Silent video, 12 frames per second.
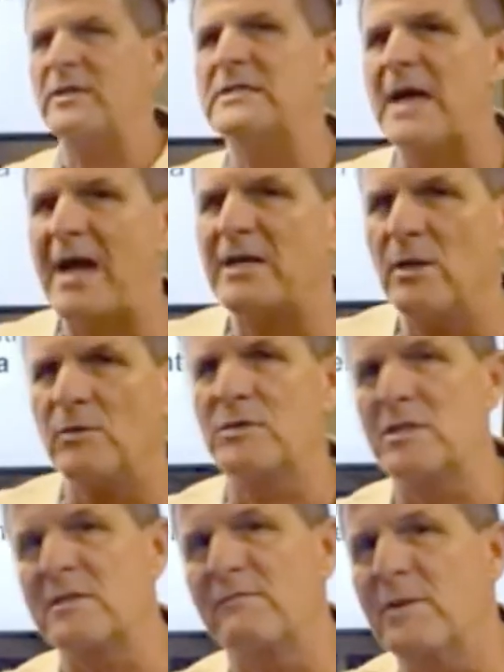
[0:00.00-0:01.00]
with a
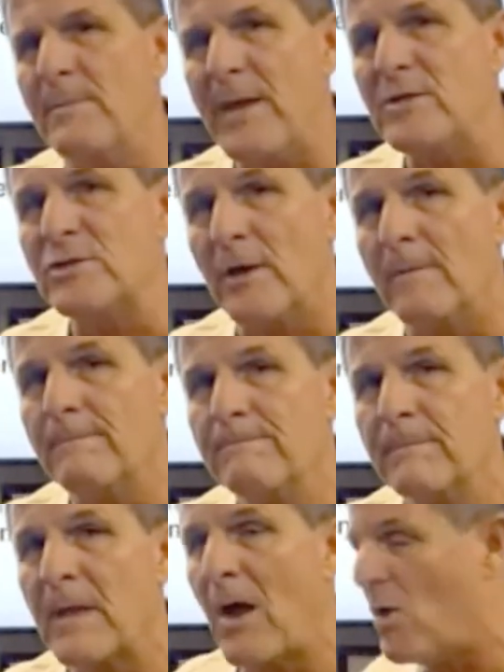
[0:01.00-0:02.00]
diagnosis of dementia.
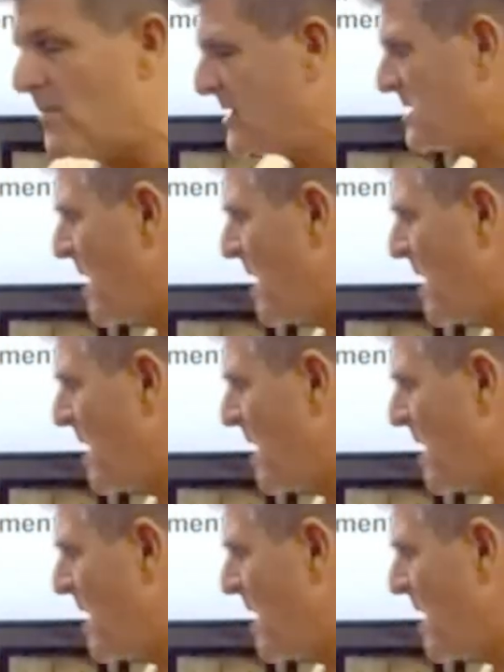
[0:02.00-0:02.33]
Now, who am